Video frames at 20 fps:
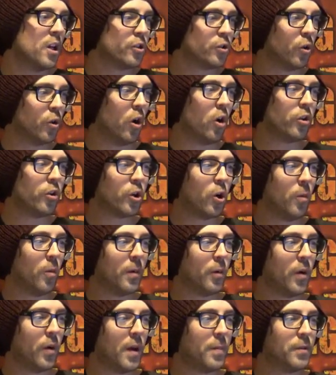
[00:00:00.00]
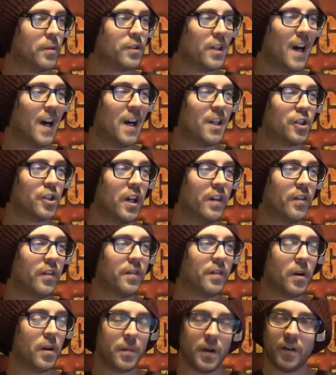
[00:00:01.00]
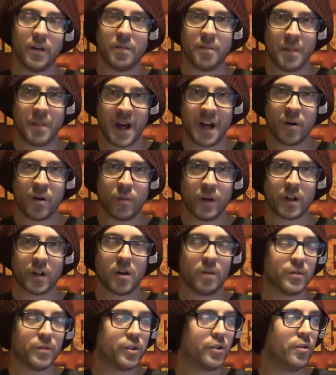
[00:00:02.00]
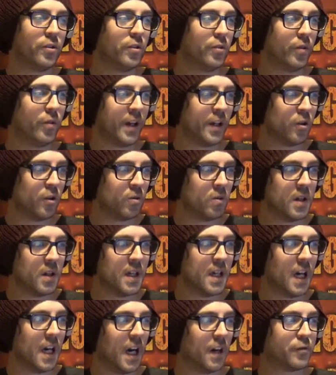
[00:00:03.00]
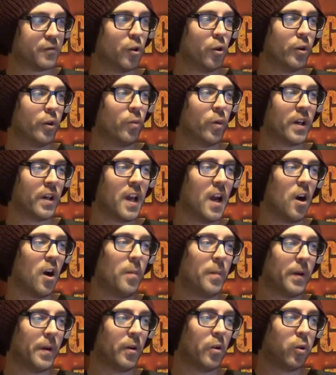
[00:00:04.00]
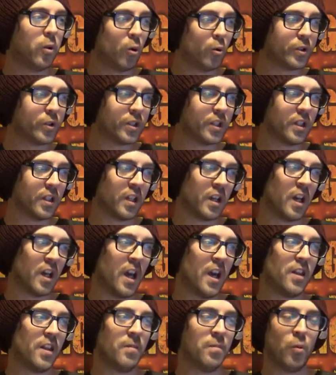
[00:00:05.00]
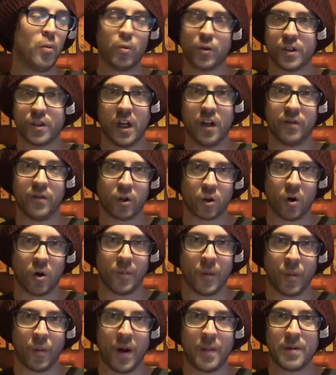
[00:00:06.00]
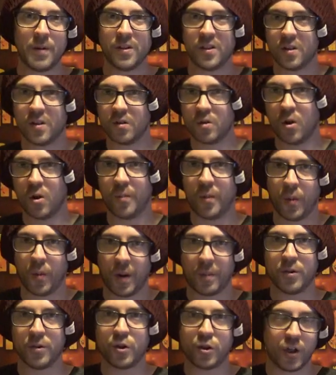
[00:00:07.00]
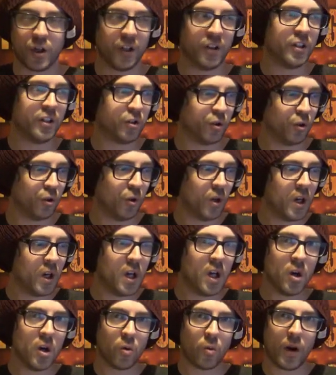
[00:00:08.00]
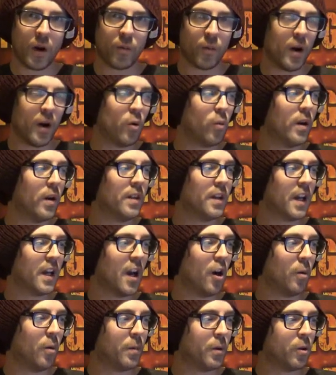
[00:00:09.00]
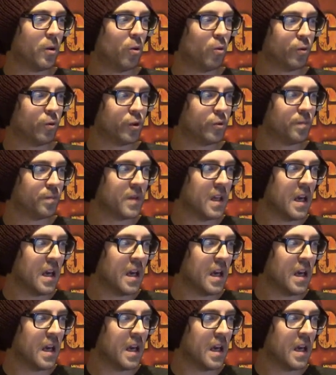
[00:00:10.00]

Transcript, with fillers: So all the combi weapons actually have a fair bit of merit when it comes to the Rhino. After all, you want to get up and close and get the most out of your combi weapons, and combi weapons generally do quite well when they get up and close.